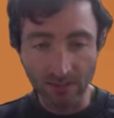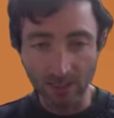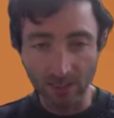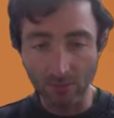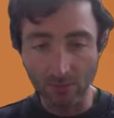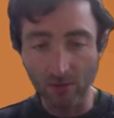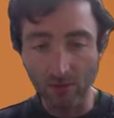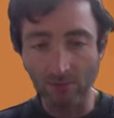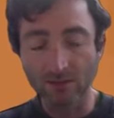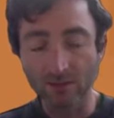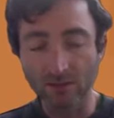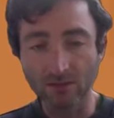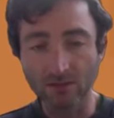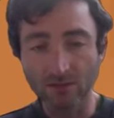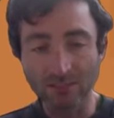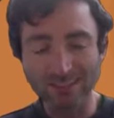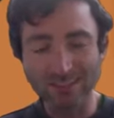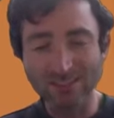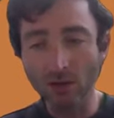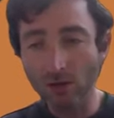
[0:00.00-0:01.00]
typography,
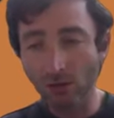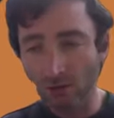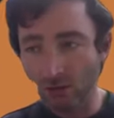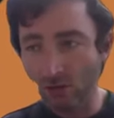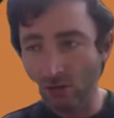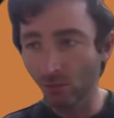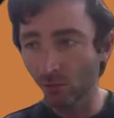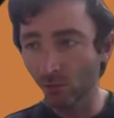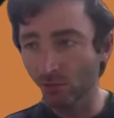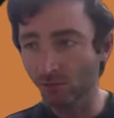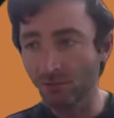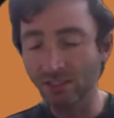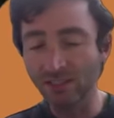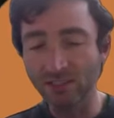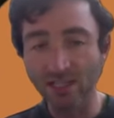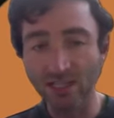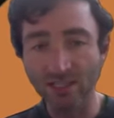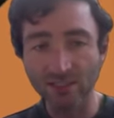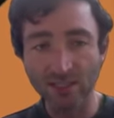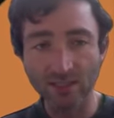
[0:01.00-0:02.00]
there's not too much
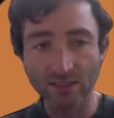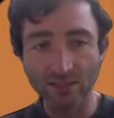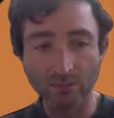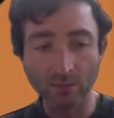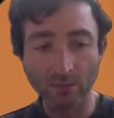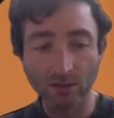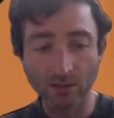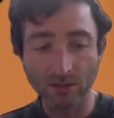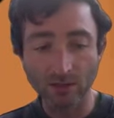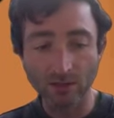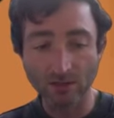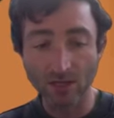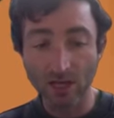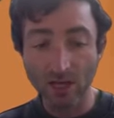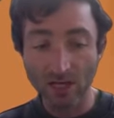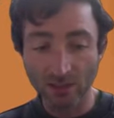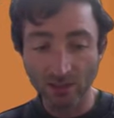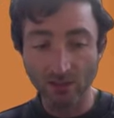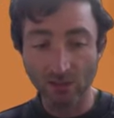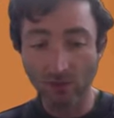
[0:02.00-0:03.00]
research here to be honest.
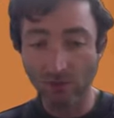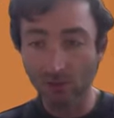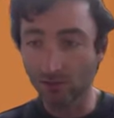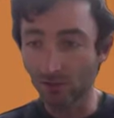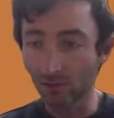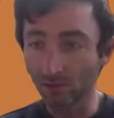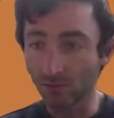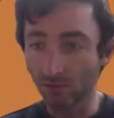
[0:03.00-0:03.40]
She got